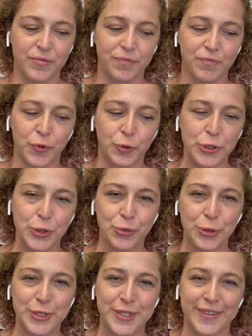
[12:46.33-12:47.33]
Chris
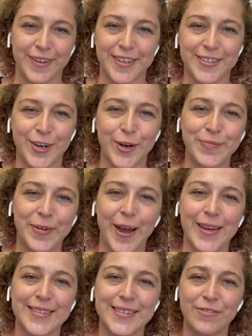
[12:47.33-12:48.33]
Schwartz and Lost Art
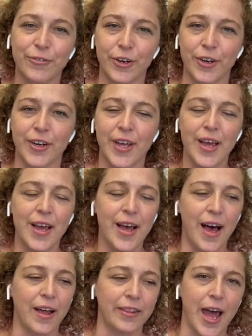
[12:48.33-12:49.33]
Press for
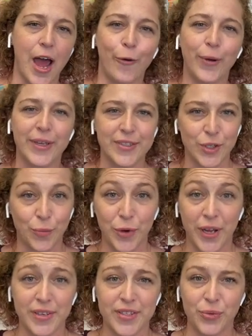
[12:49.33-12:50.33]
allowing
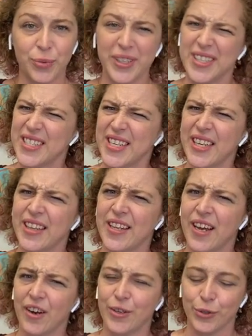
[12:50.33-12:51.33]
someone to really dig in
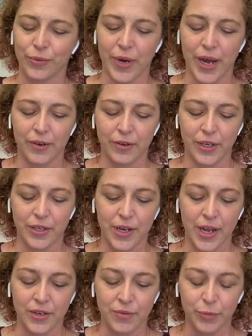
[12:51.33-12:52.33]
there as a writer
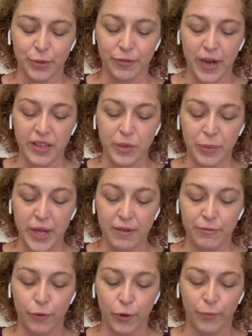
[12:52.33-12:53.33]
and provide the
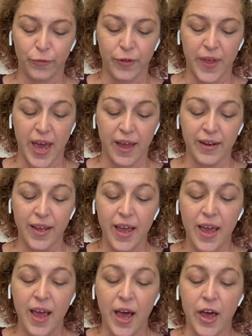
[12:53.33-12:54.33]
platform for that.
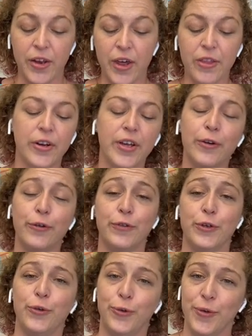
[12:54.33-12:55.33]
Another
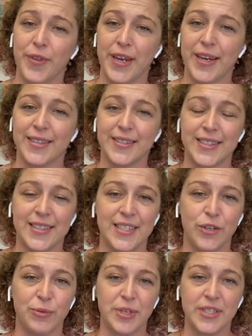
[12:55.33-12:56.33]
interview that Nancy
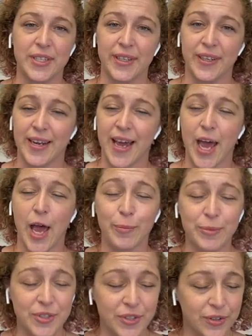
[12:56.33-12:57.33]
did recently that I
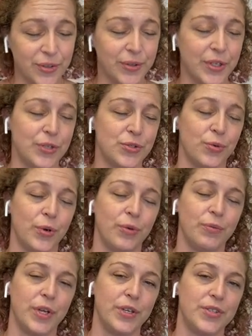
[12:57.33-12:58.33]
absolutely adored
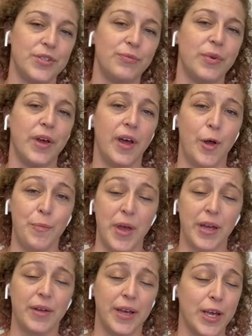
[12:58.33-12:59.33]
was
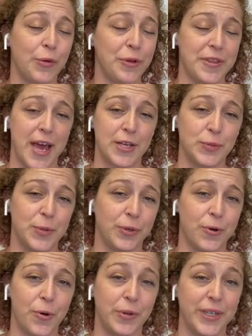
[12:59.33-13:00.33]
again with Aspen
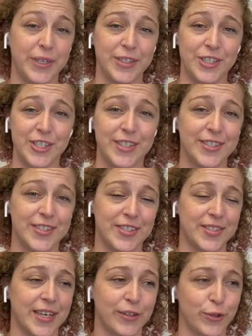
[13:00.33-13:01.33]
Golan. She is
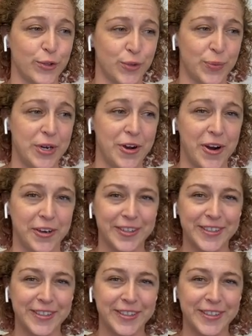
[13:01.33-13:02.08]
just like the sweetheart